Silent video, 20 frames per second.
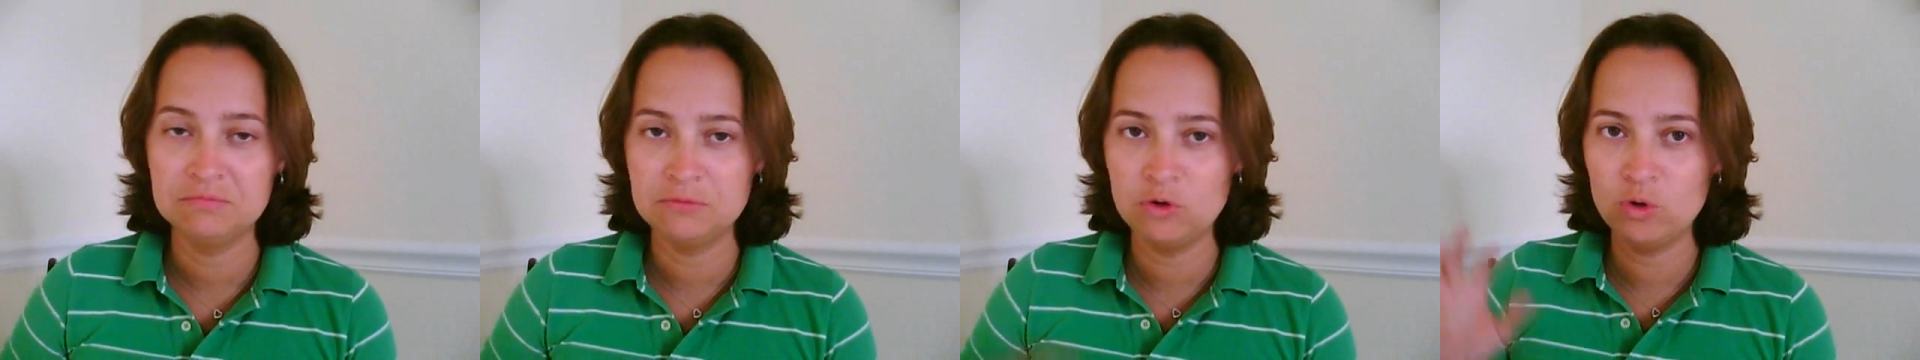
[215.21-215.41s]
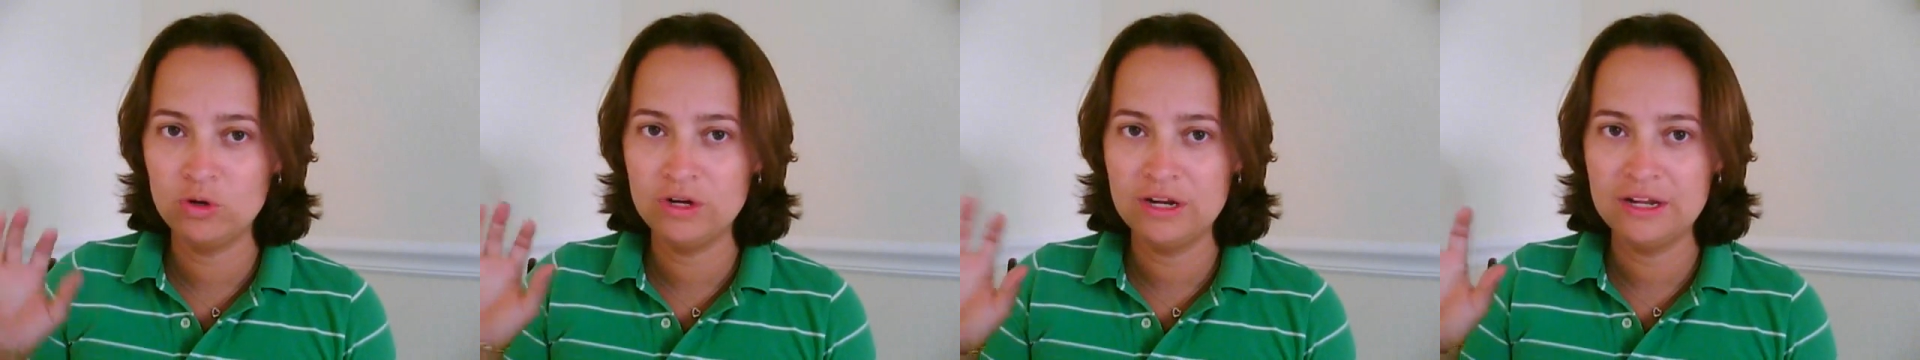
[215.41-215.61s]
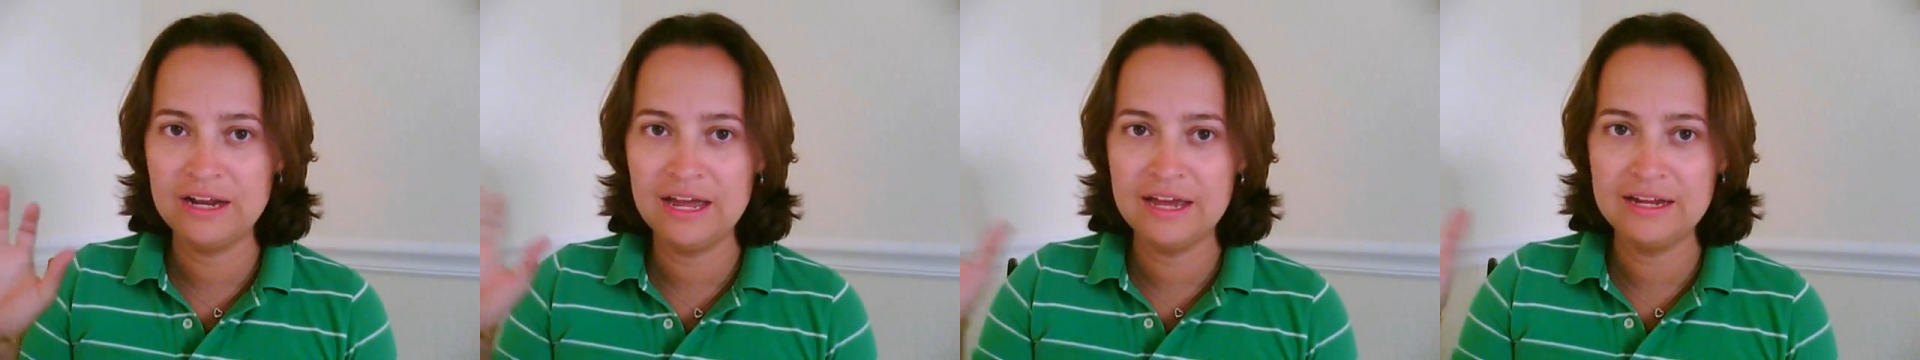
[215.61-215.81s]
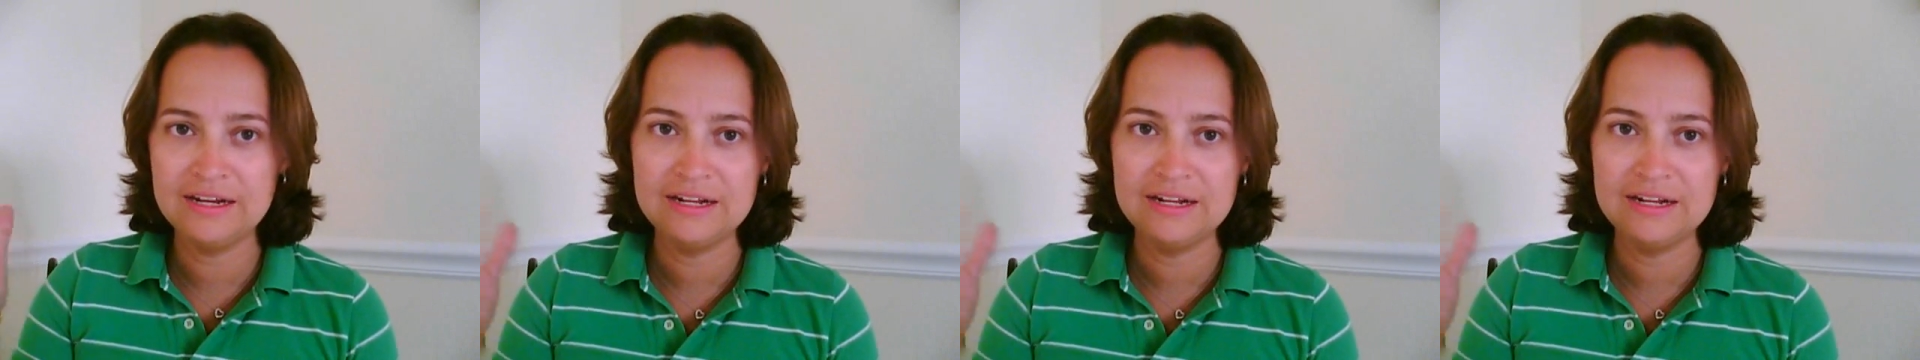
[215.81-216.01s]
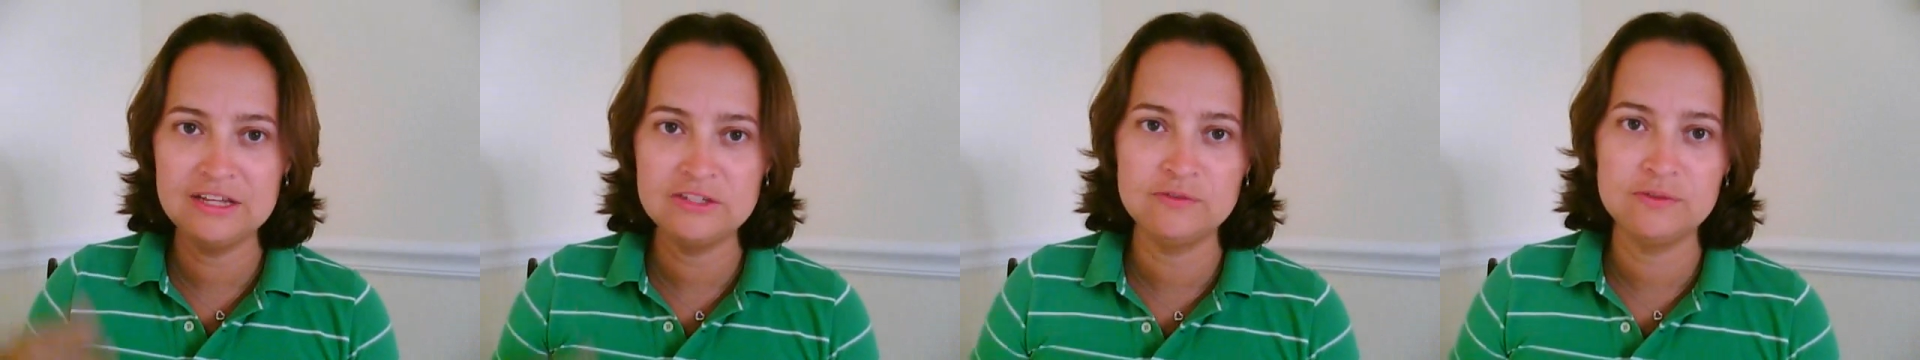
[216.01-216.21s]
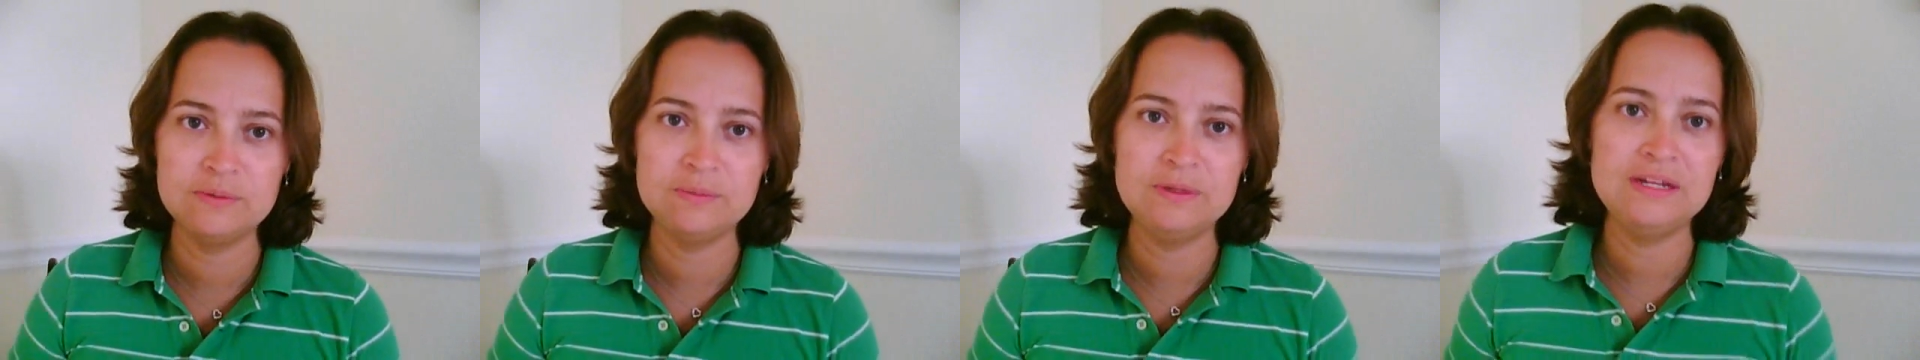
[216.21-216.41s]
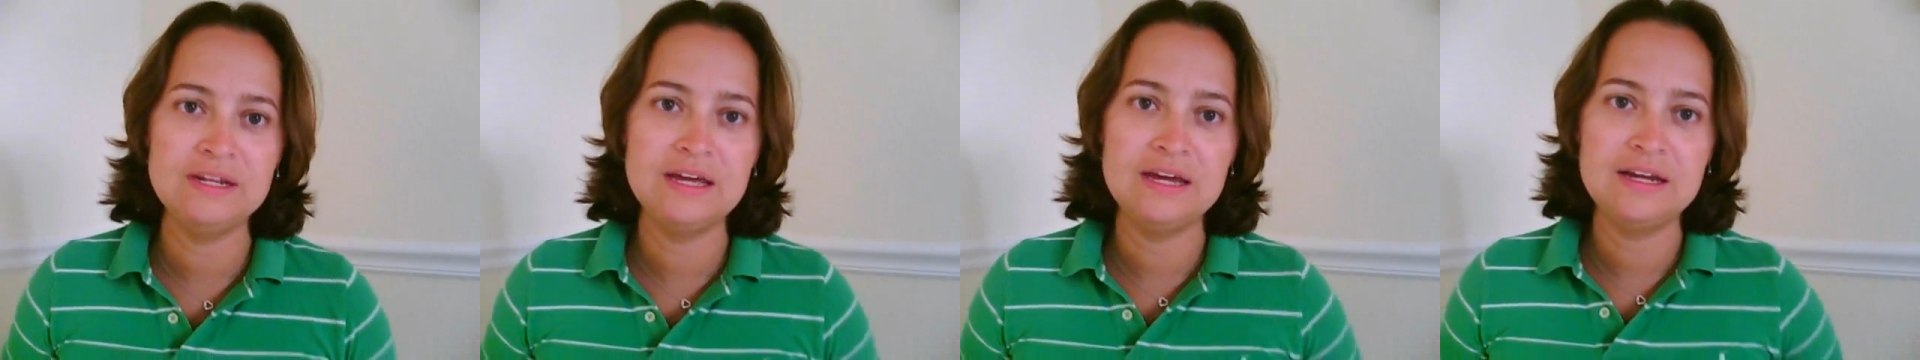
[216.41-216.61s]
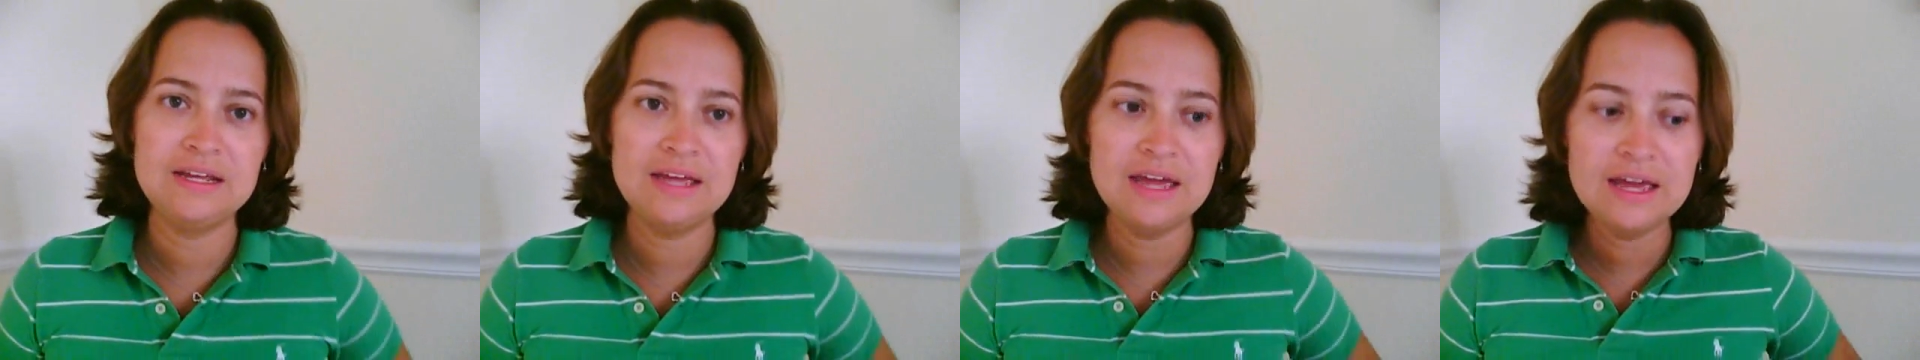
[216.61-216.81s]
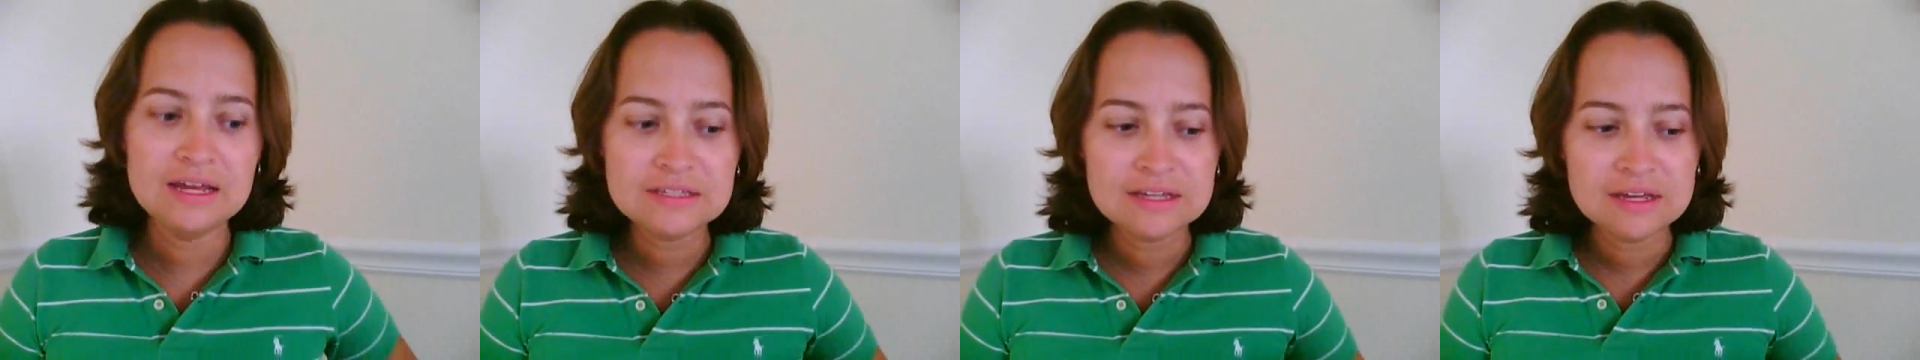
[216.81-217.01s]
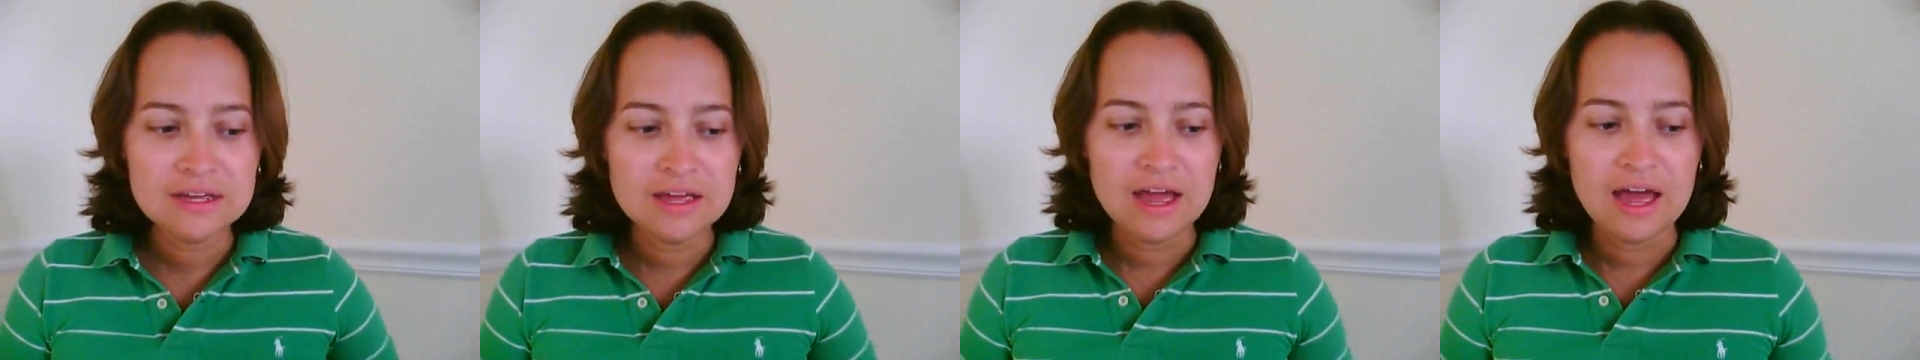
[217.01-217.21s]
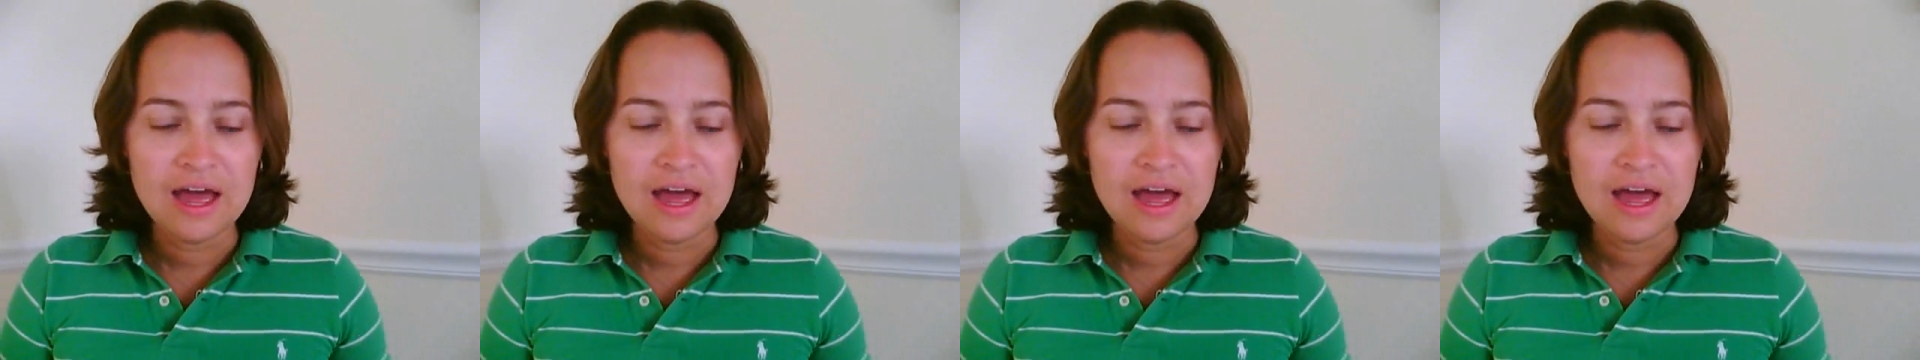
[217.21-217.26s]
or the 90 days of the P90X.